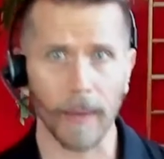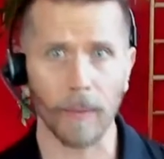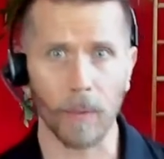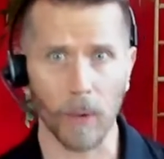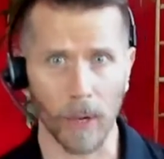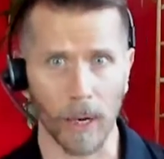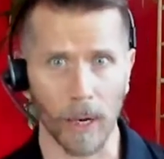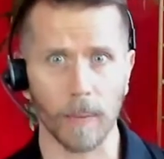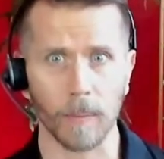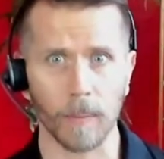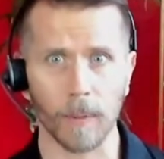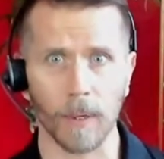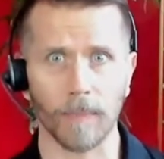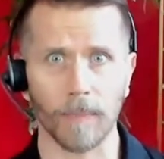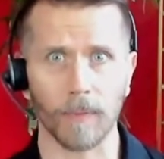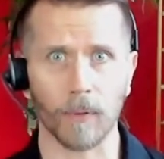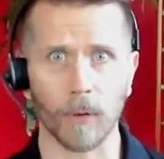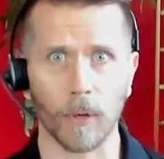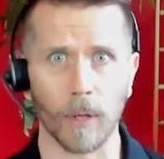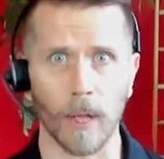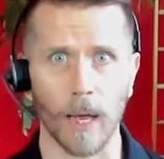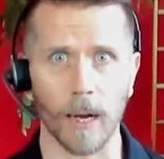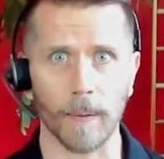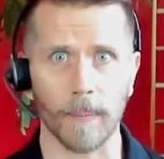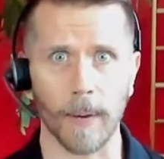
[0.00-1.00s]
what comes up for
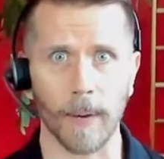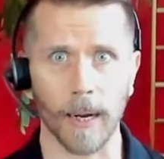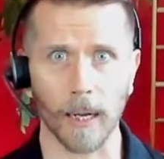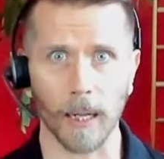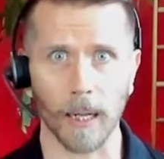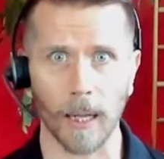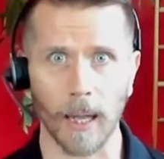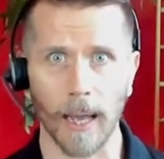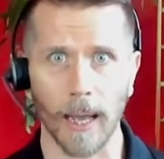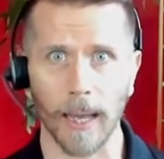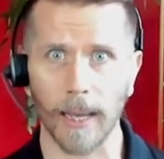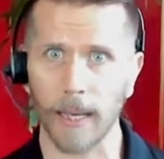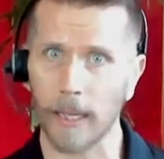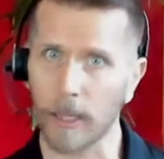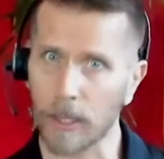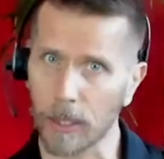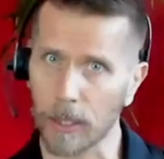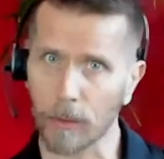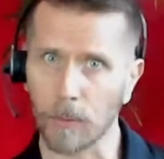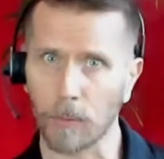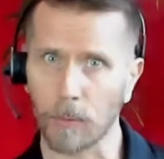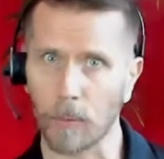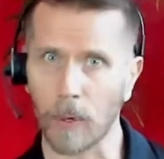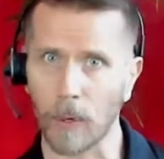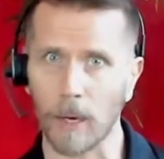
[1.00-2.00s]
a lot of my clients,
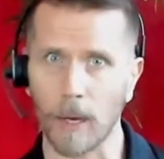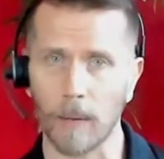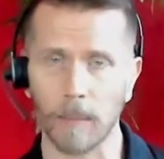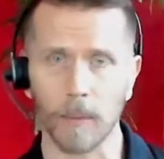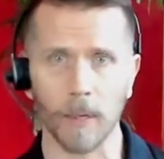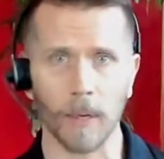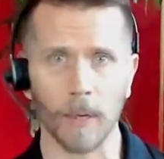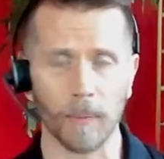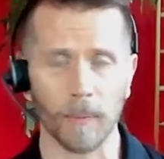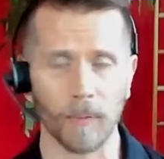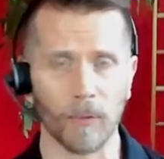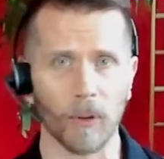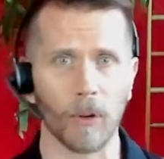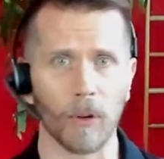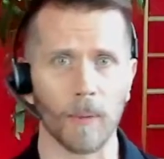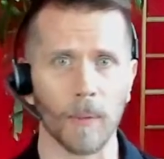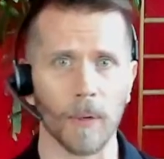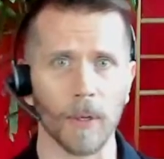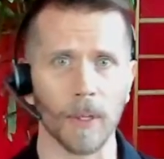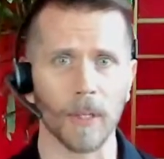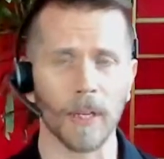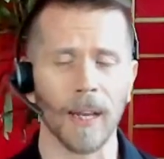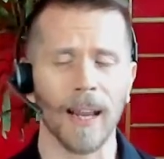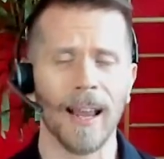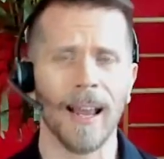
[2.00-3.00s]
what comes up for
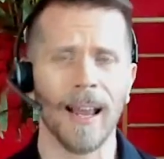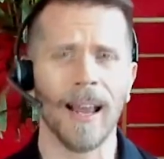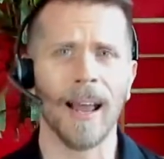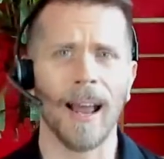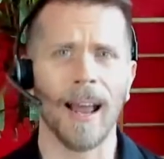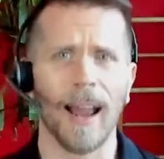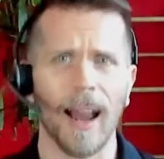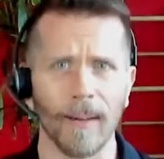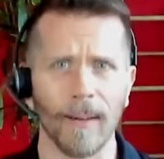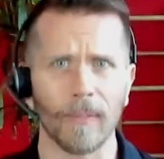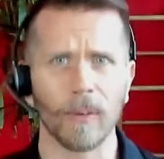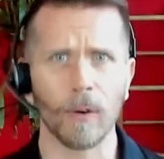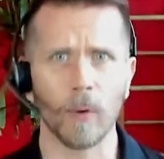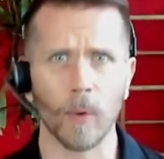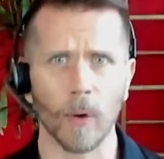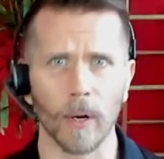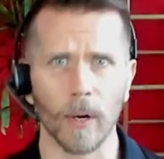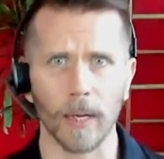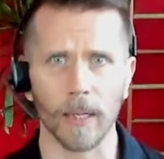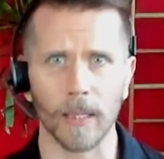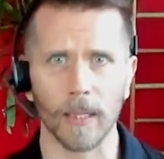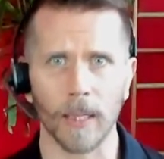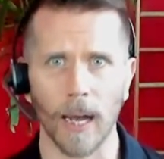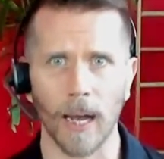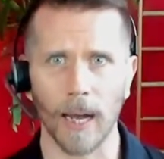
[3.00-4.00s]
almost everyone
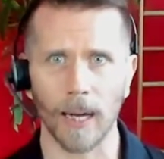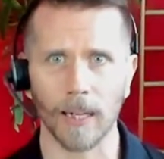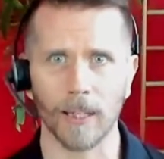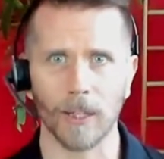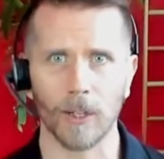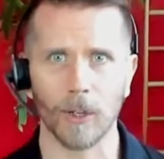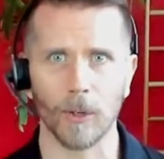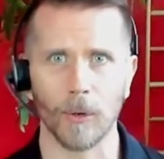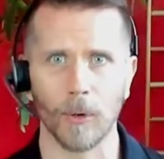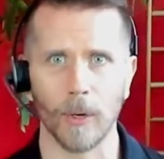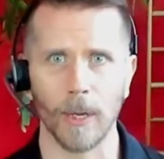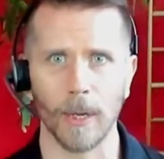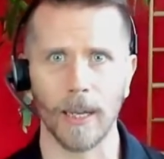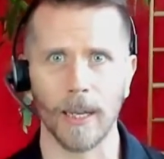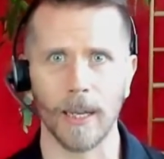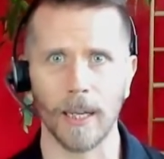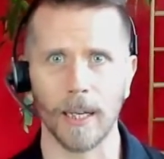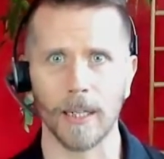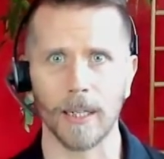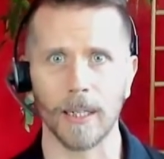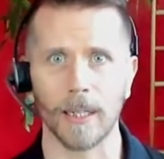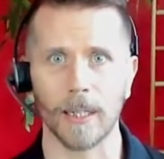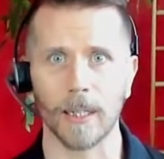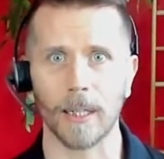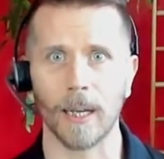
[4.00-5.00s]
I talk to
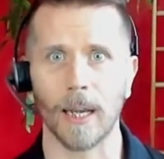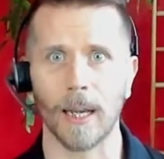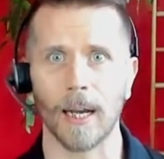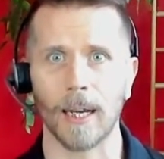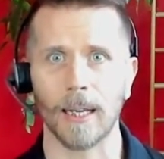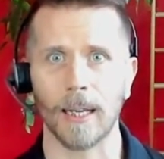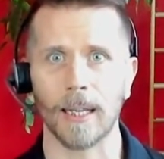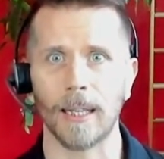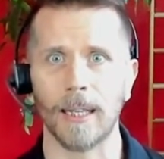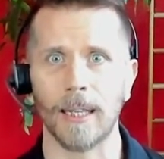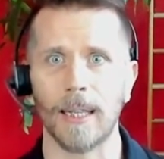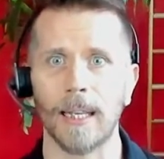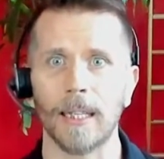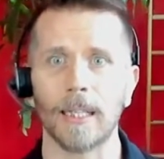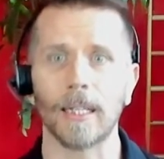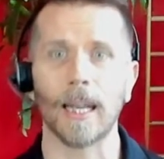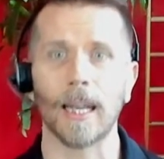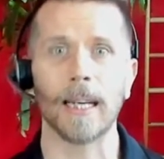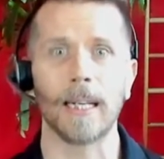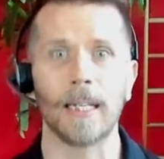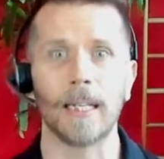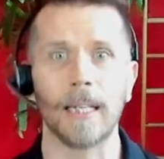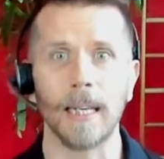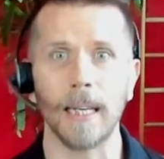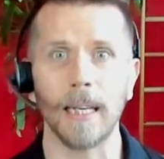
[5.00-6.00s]
is this
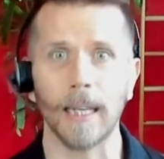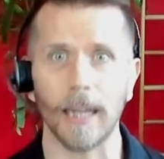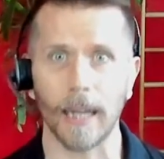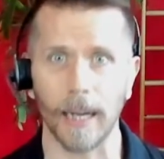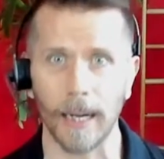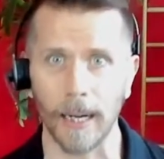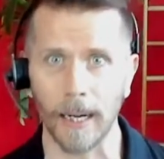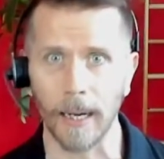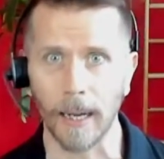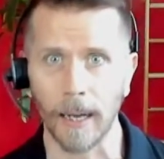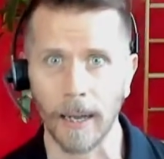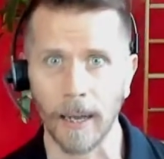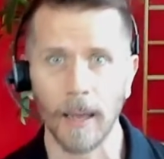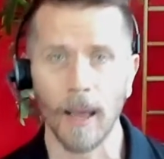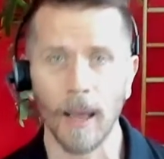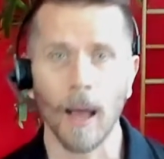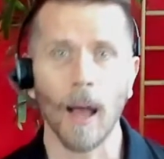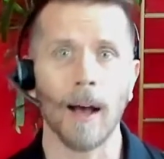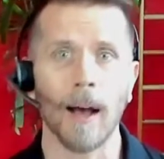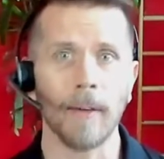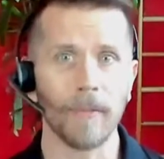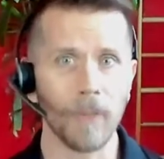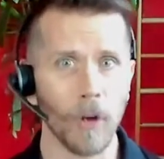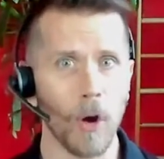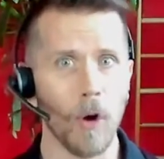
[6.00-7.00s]
idea
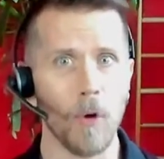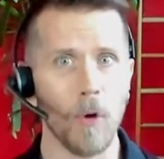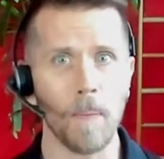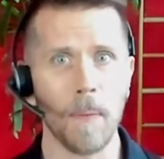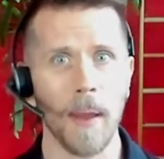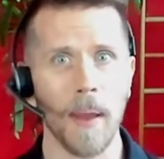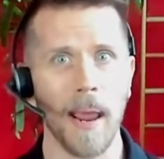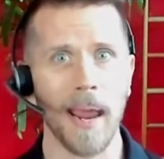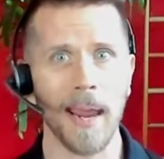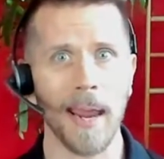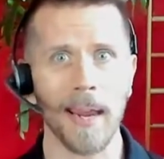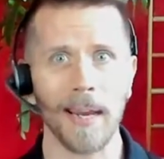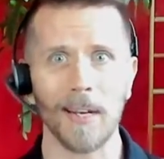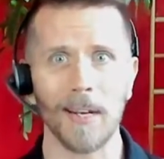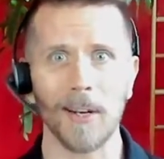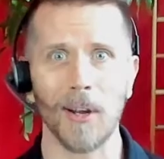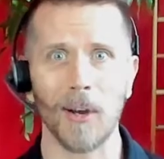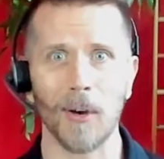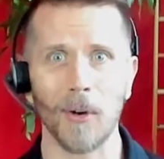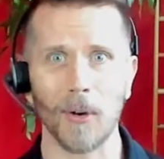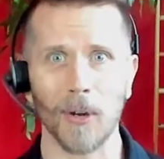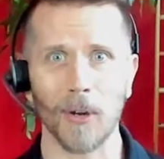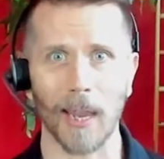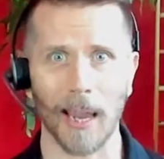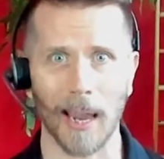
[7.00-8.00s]
of no pain,
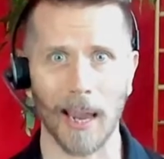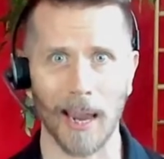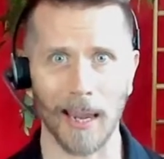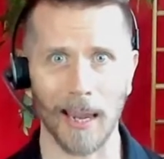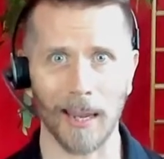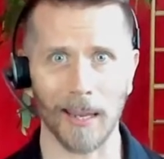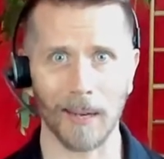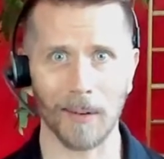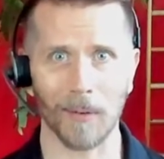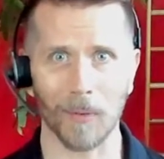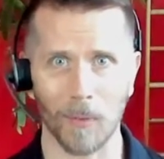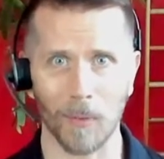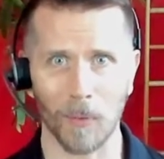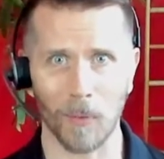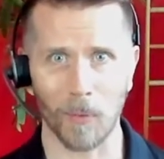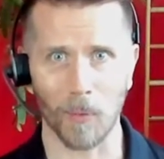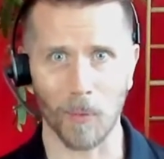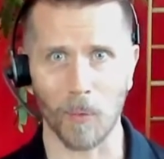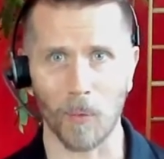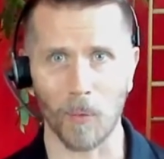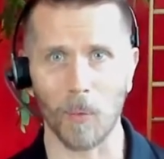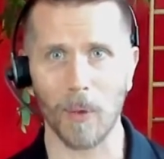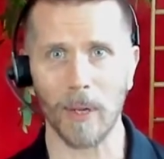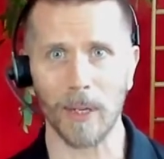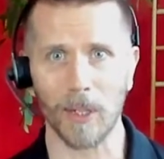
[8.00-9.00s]
no gain,
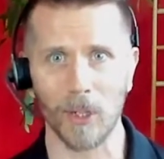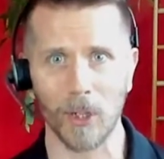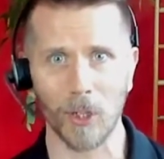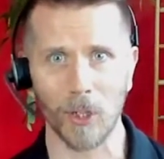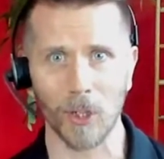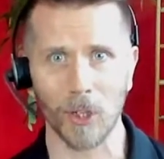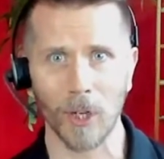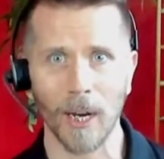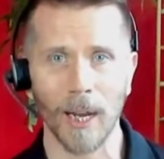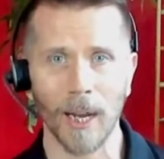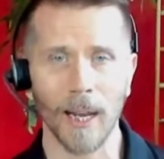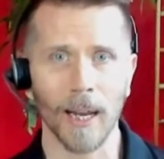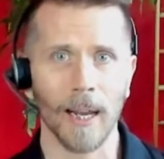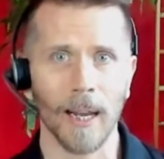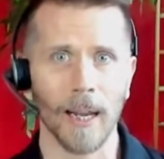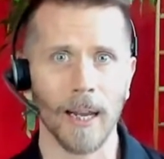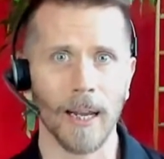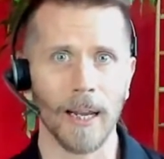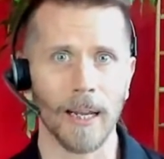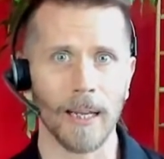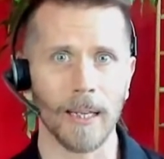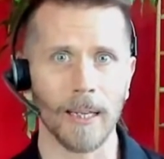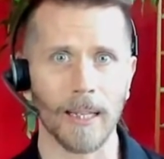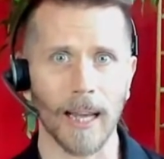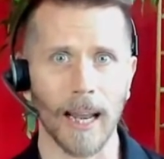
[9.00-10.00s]
which
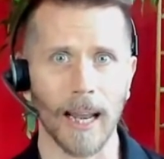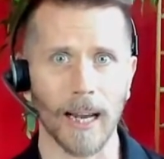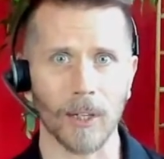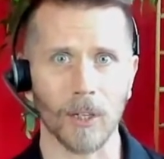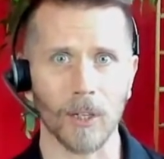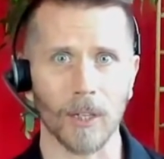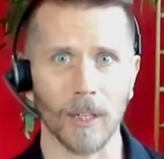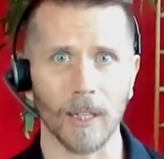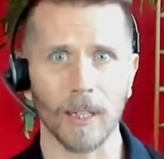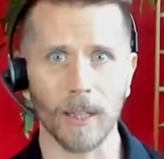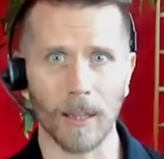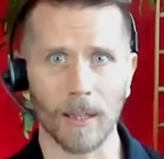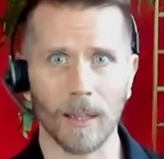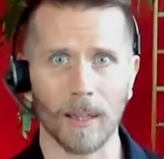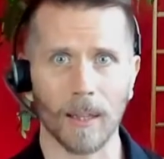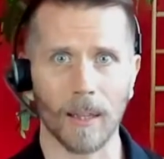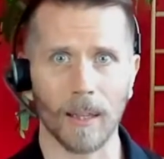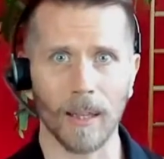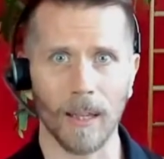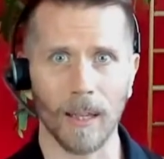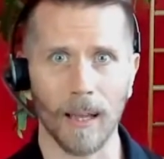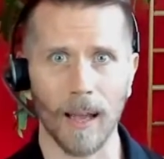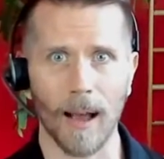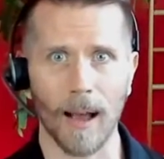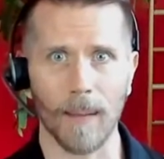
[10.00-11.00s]
is actually
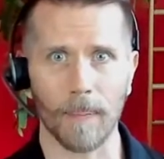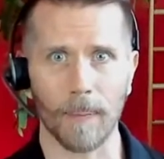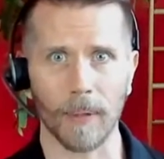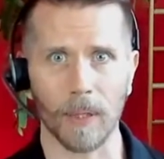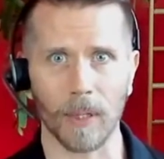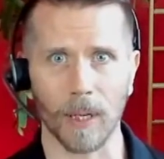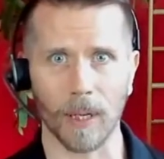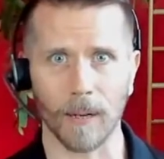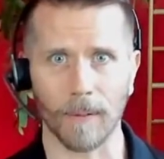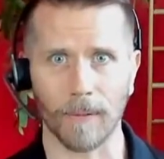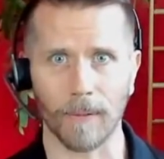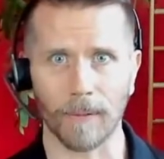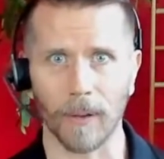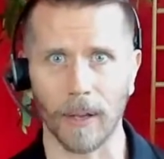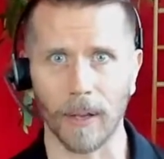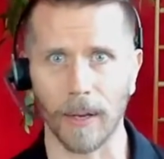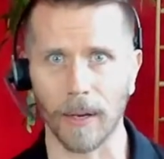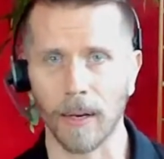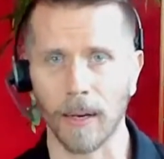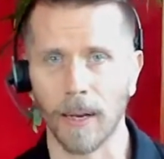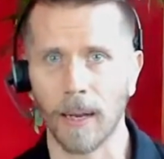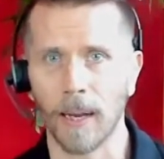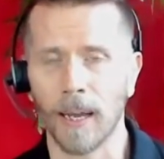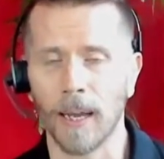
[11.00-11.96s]
the opposite of fun.